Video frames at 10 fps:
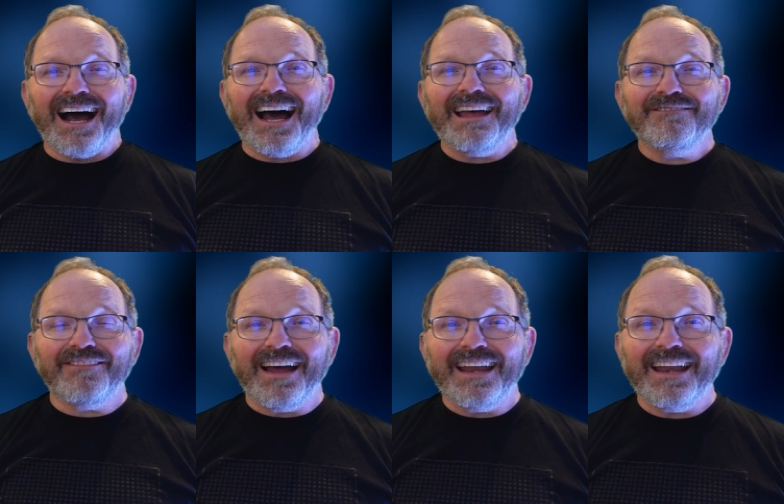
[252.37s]
I
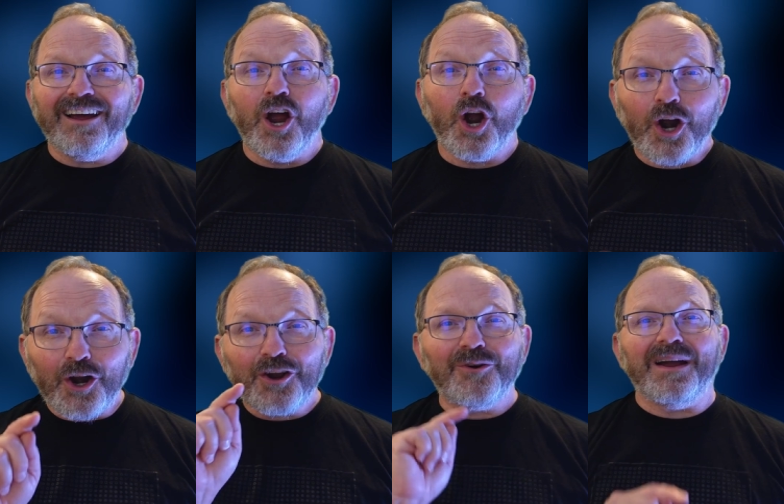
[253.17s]
find
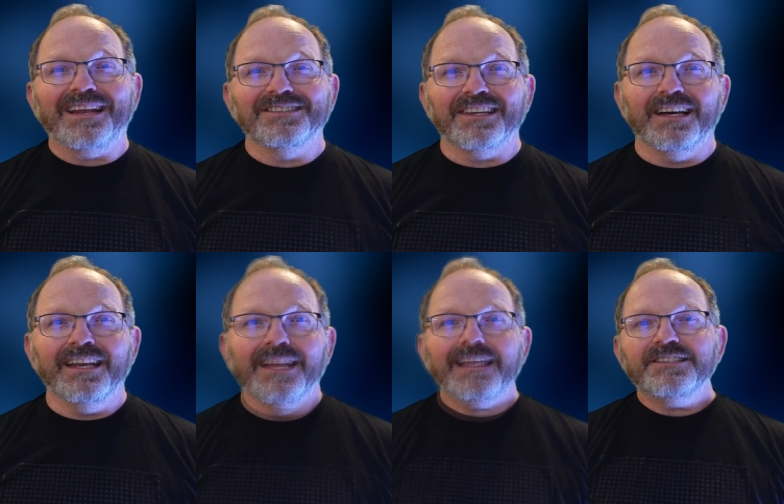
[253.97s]
her grandson.
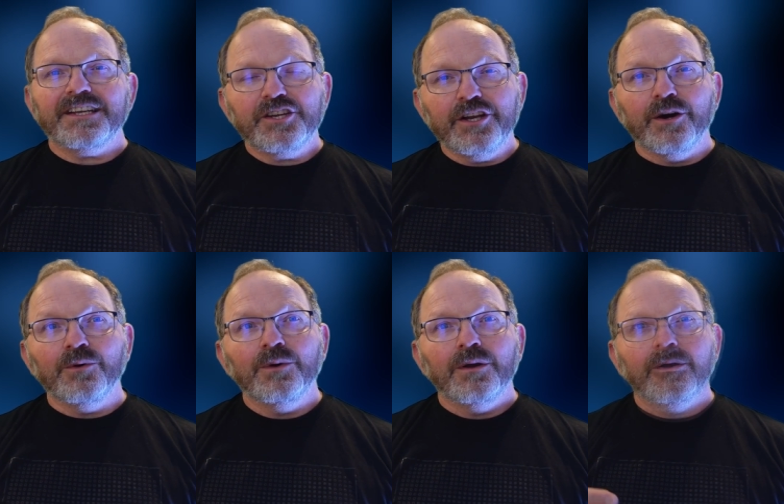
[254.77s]
He said, you
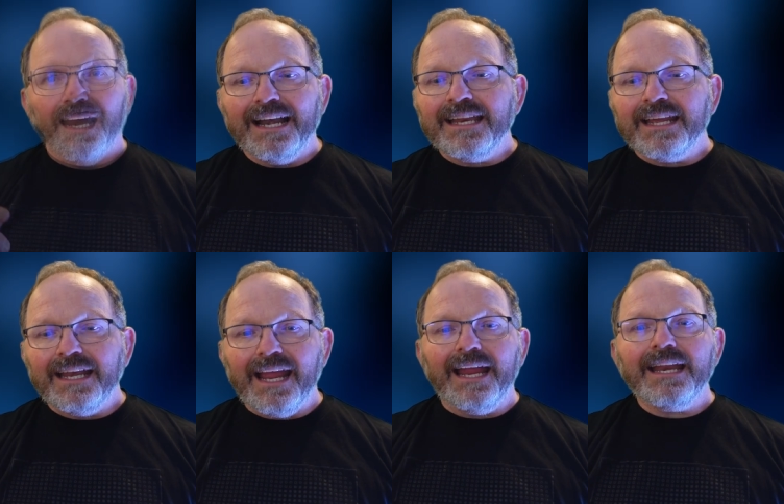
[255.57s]
know, I didn't
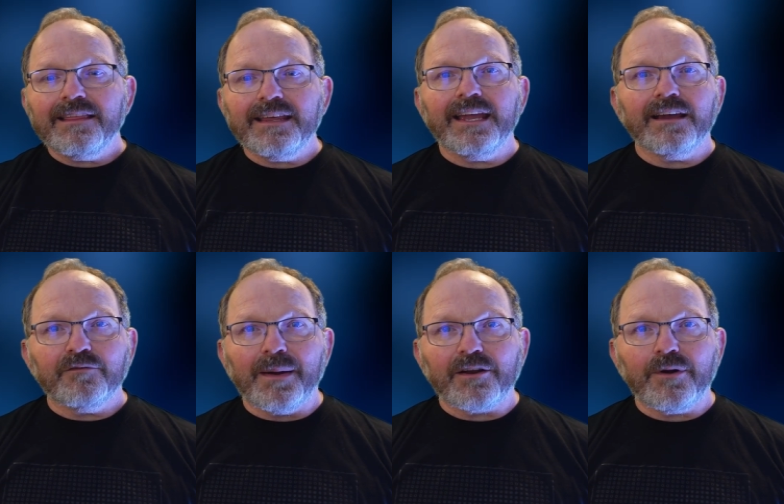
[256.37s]
get anything of
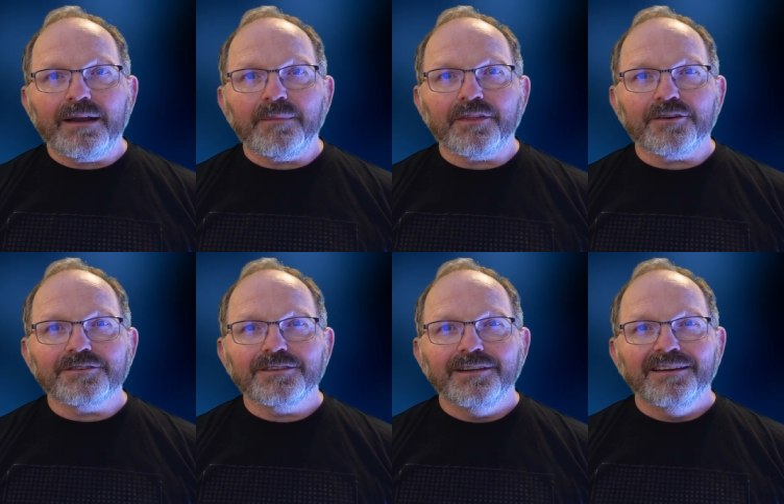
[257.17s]
my
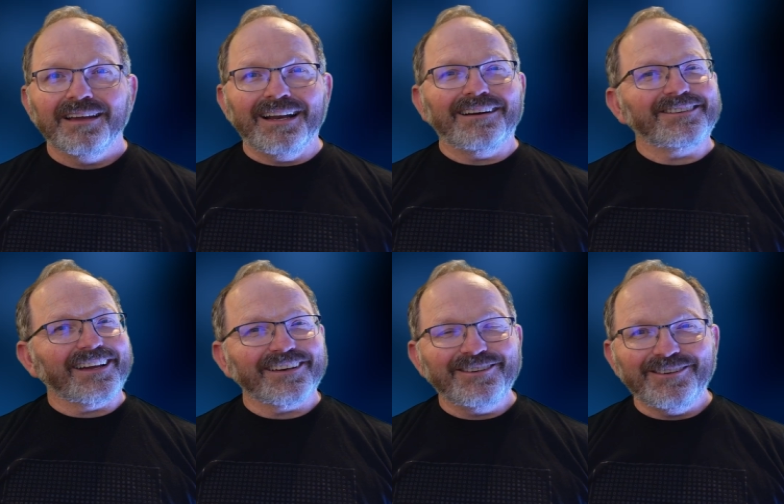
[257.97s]
grandmother's. And I was
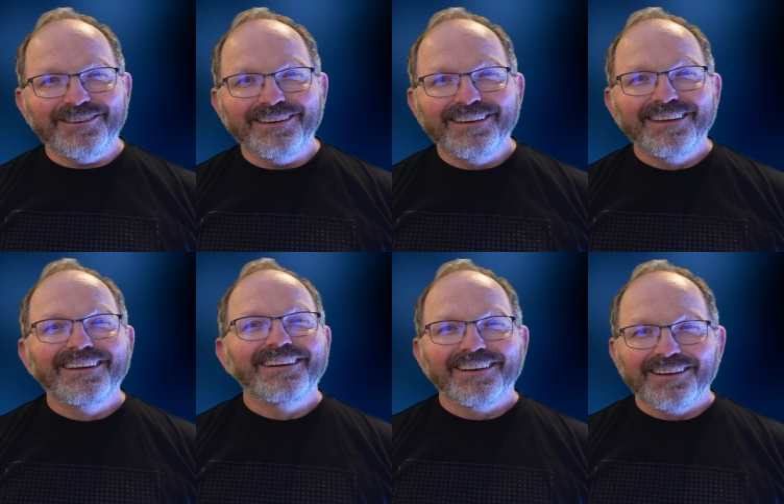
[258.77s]
like, dude,
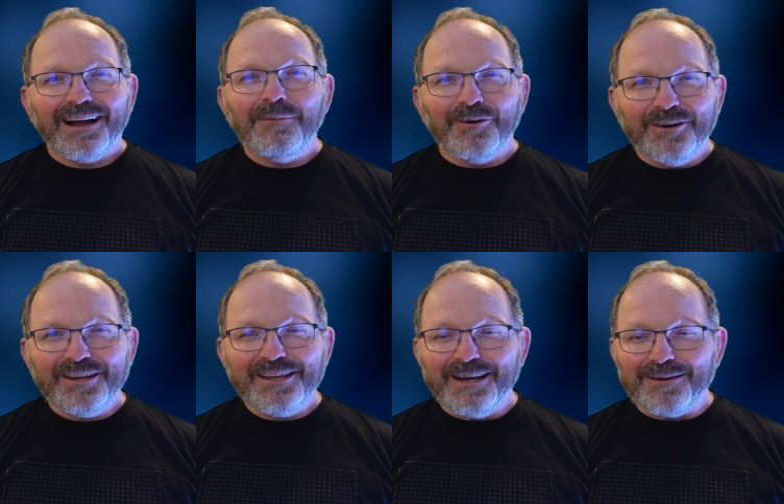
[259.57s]
I'm going to
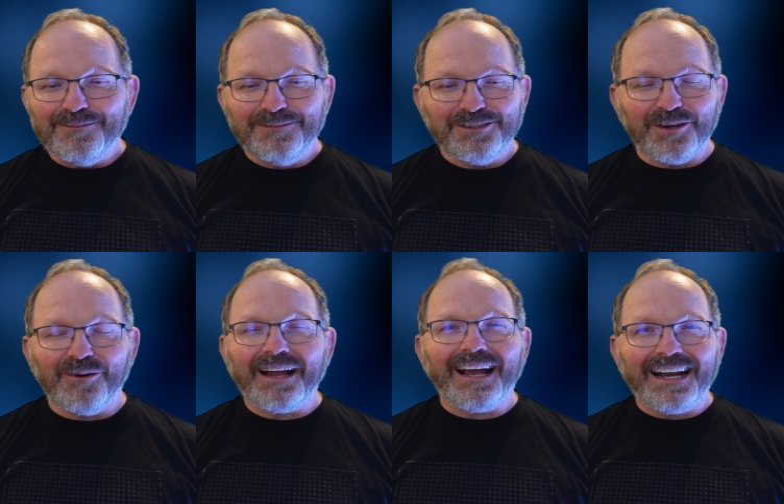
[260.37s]
hook you up. So
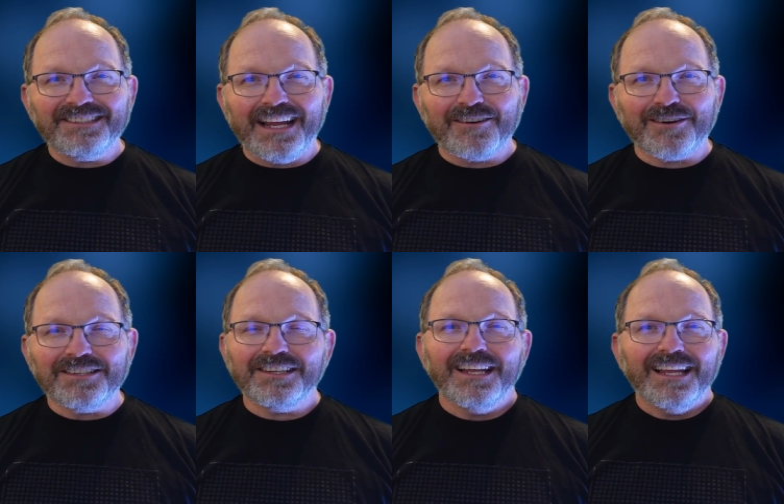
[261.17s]
I got his address